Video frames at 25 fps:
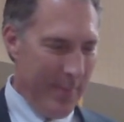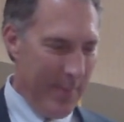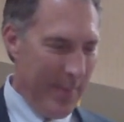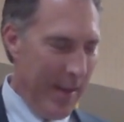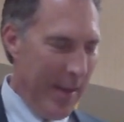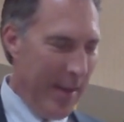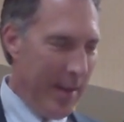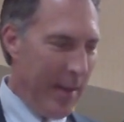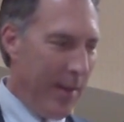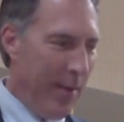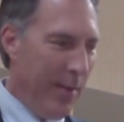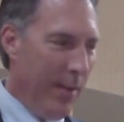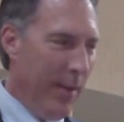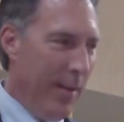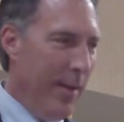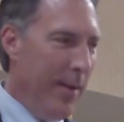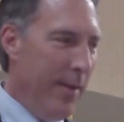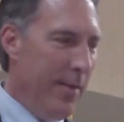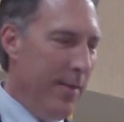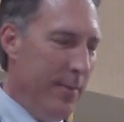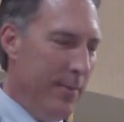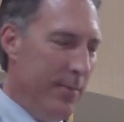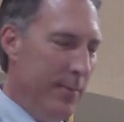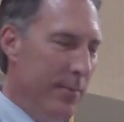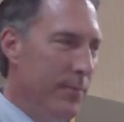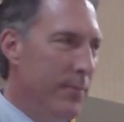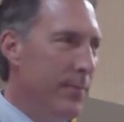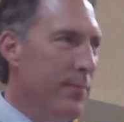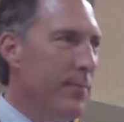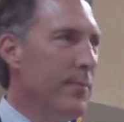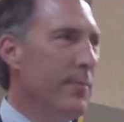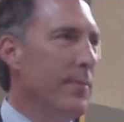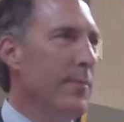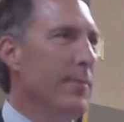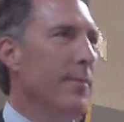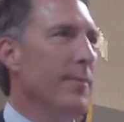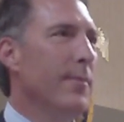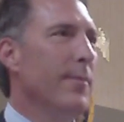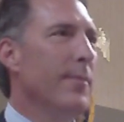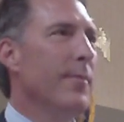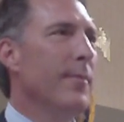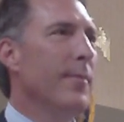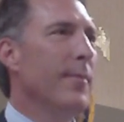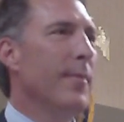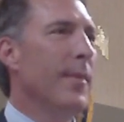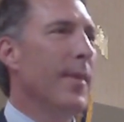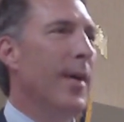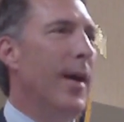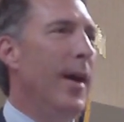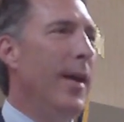Thank you, Lynn.
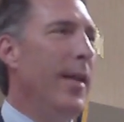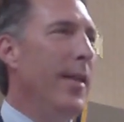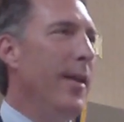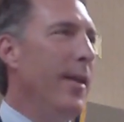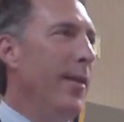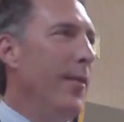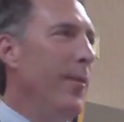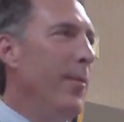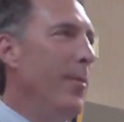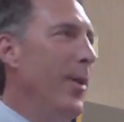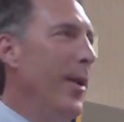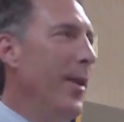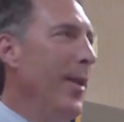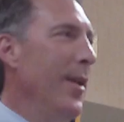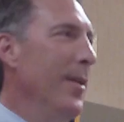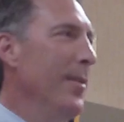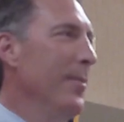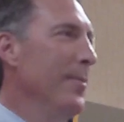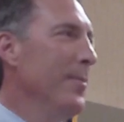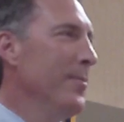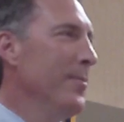Hi there, everybody.